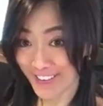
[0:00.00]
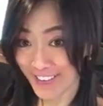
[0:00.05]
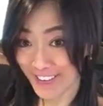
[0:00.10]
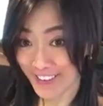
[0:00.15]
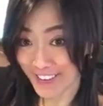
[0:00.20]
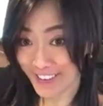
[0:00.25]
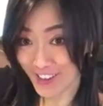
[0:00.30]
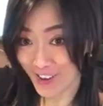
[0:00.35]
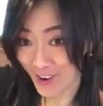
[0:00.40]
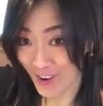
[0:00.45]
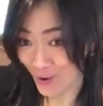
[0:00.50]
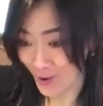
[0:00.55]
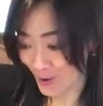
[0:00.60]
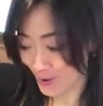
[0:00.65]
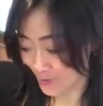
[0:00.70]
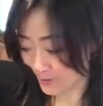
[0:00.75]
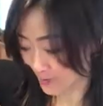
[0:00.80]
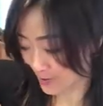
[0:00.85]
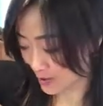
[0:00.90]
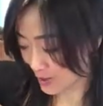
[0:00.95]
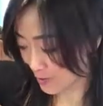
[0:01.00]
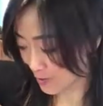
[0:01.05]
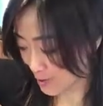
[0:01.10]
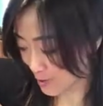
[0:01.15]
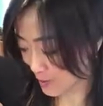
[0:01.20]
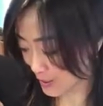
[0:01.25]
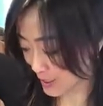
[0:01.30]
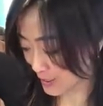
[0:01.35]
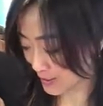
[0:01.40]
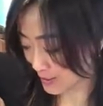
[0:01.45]
So if
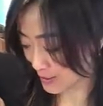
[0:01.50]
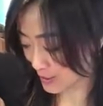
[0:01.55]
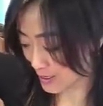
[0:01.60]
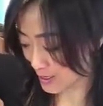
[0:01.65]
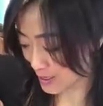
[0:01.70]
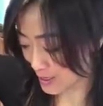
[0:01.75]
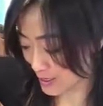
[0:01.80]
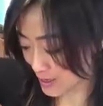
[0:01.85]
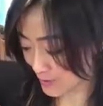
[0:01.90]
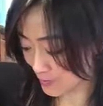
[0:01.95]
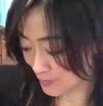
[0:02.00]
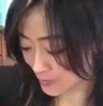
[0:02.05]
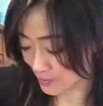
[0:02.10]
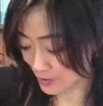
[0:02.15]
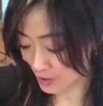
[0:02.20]
you can see,